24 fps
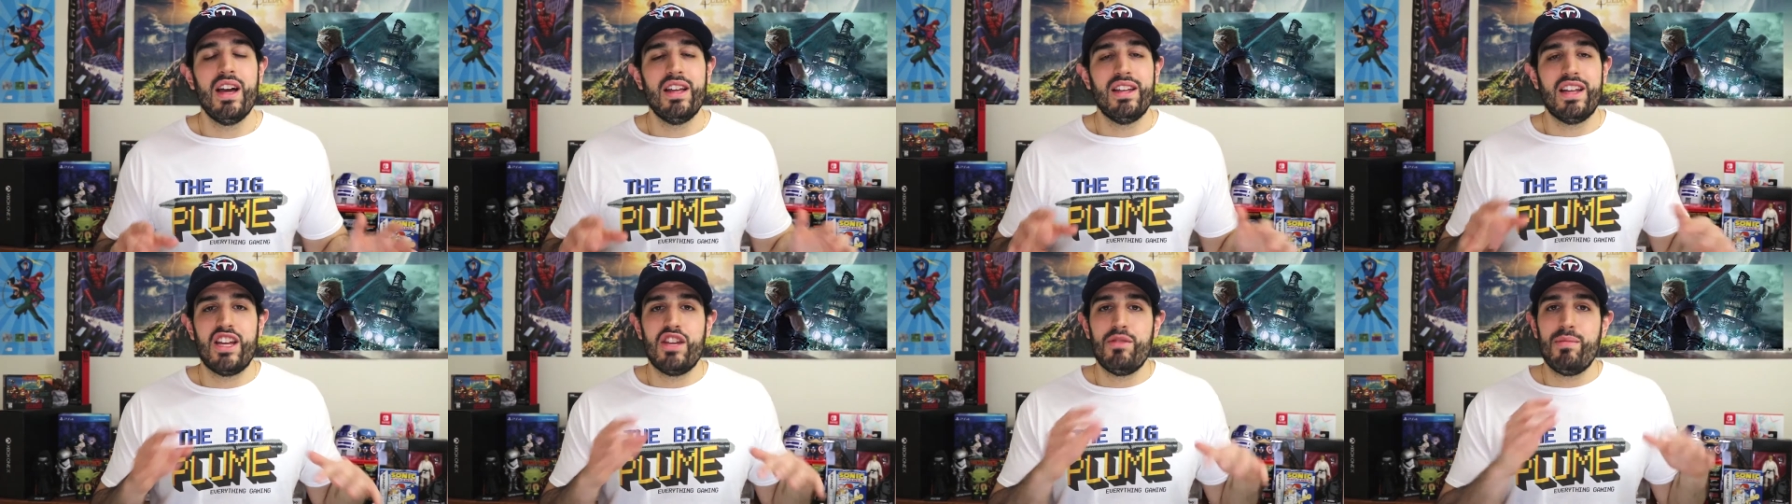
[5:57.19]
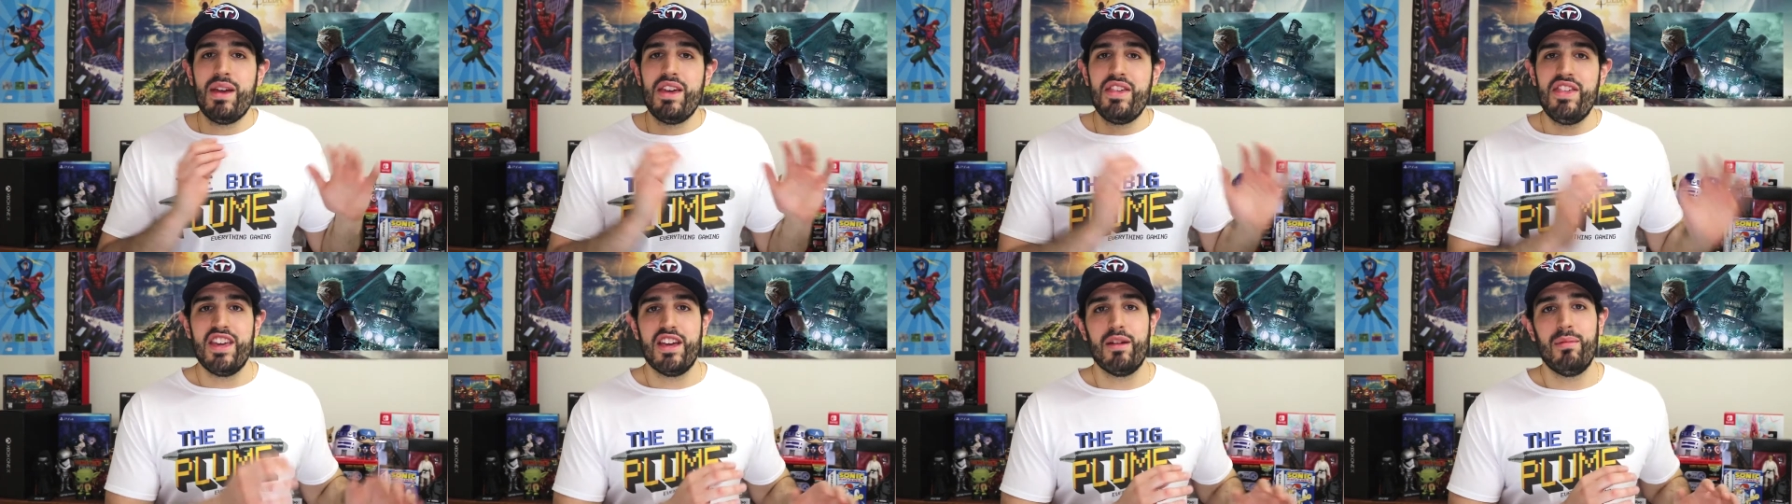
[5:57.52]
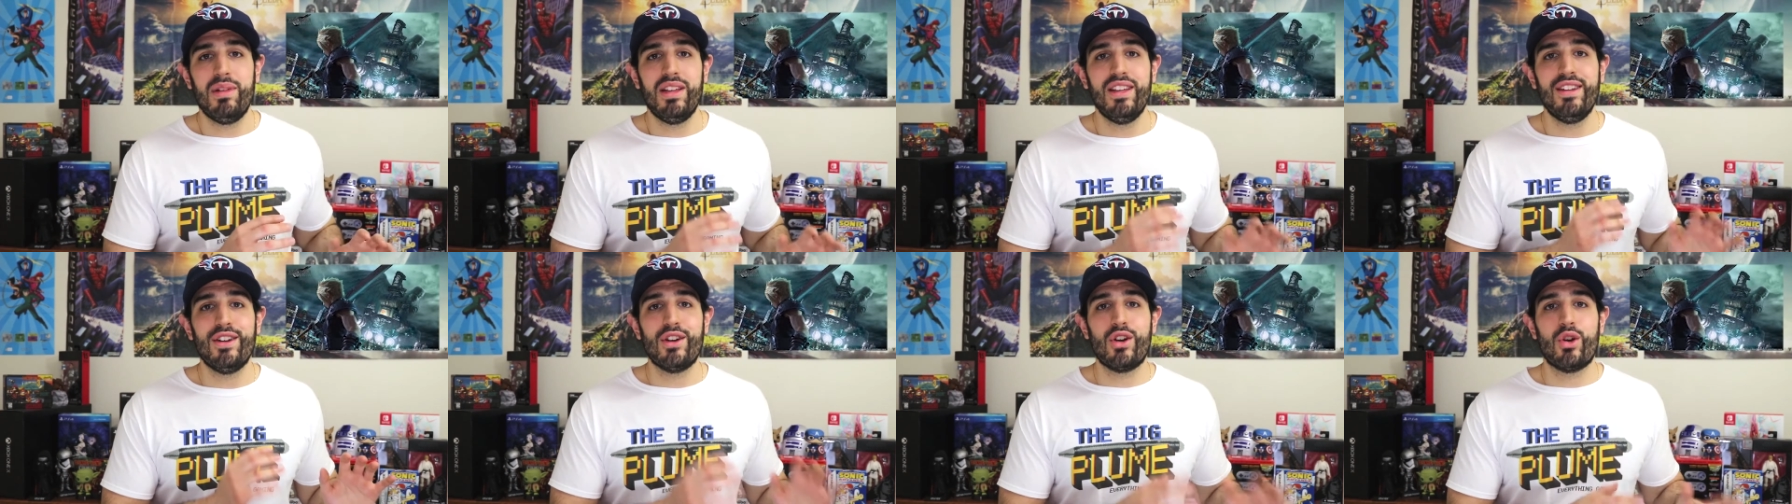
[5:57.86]
Now you may think I'm
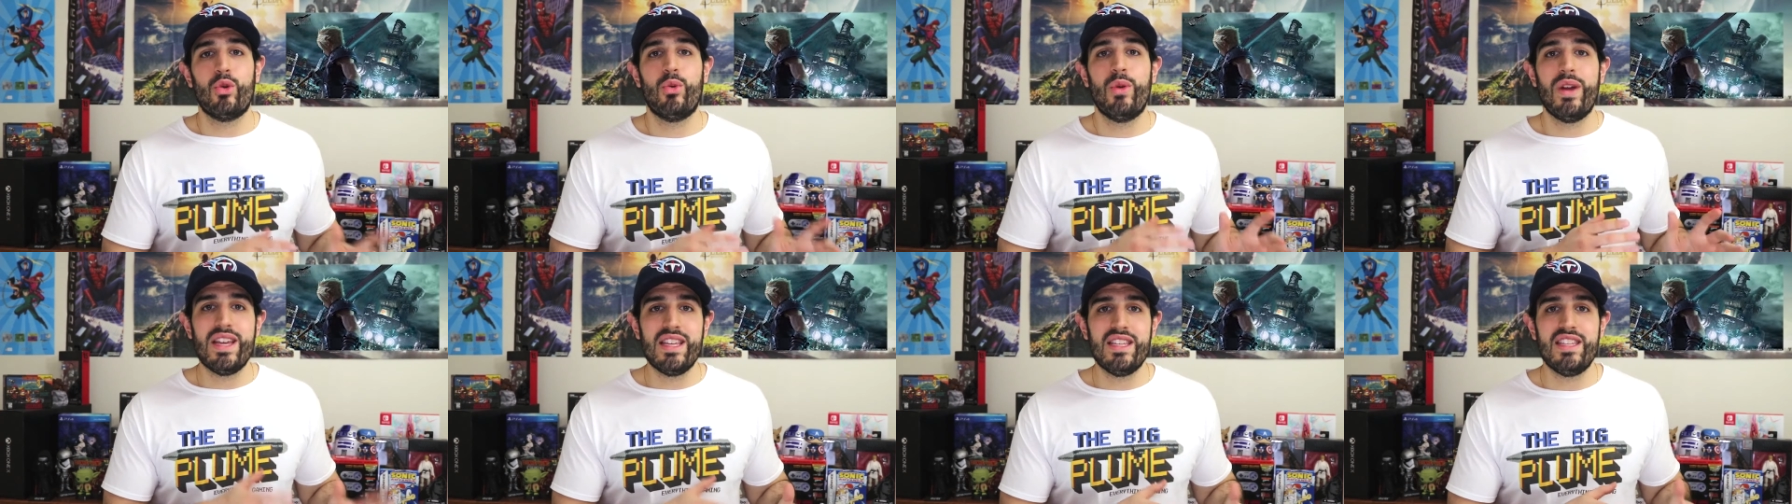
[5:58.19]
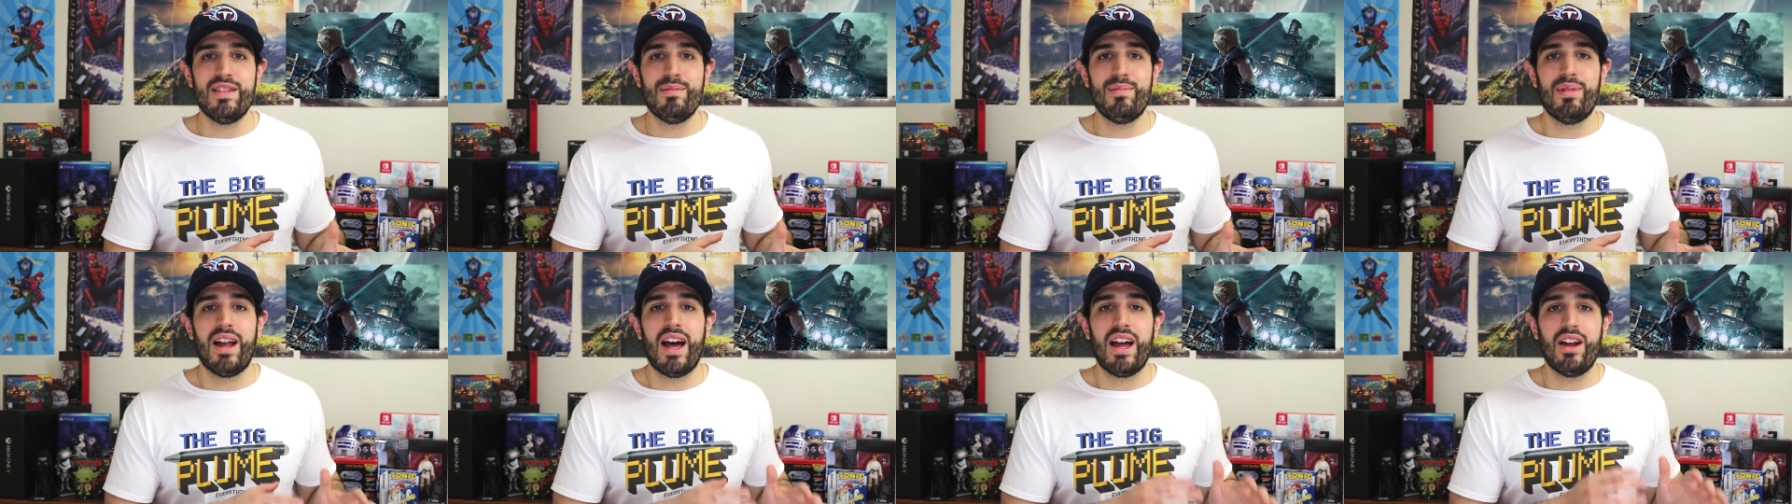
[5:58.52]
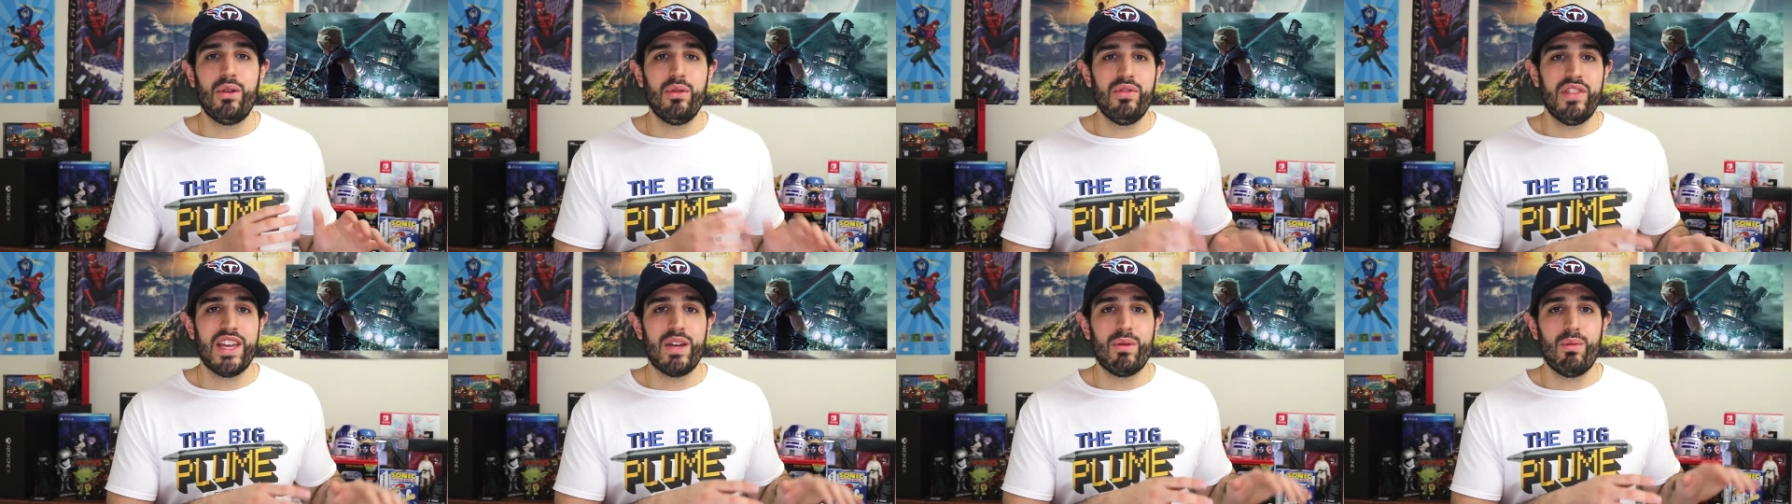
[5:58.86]
a little crazy, but I
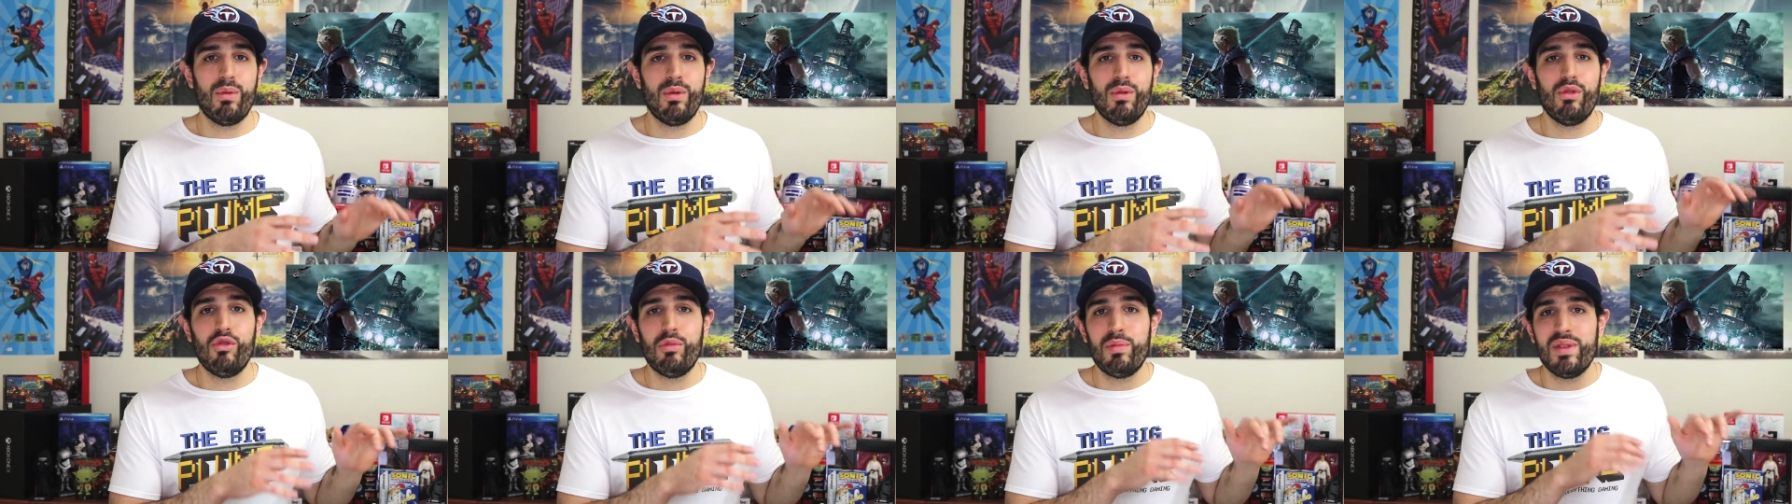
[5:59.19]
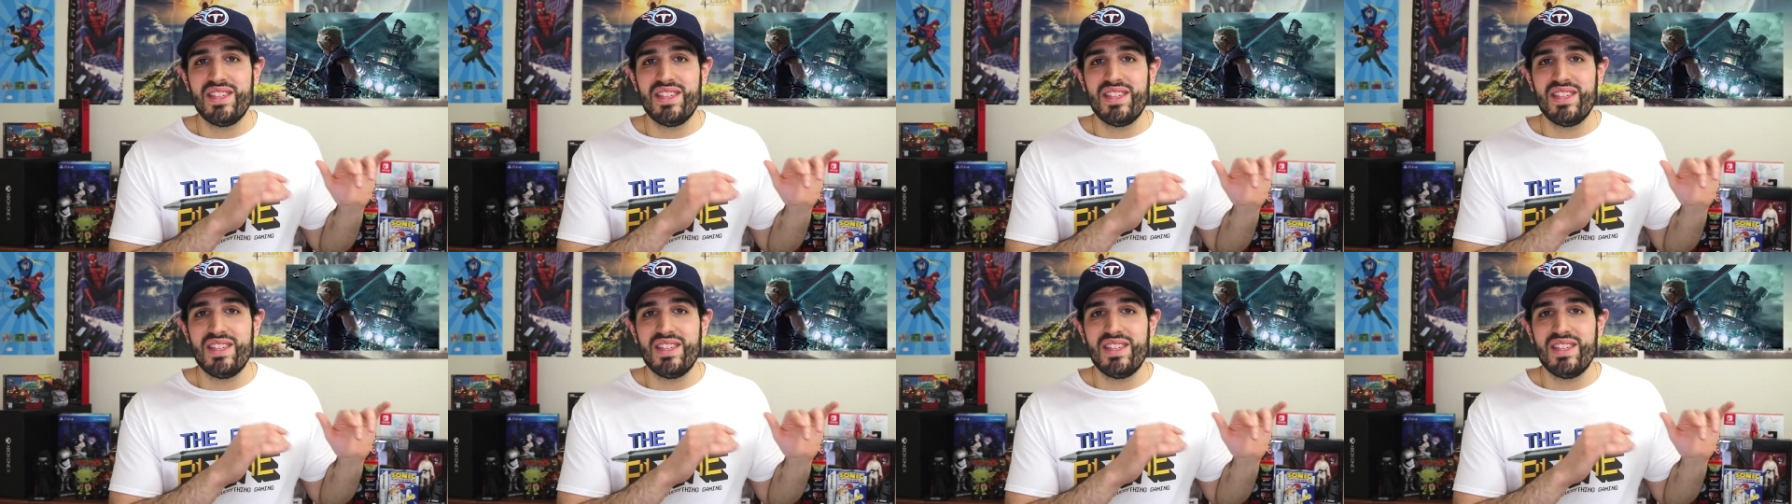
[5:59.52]
don't think we will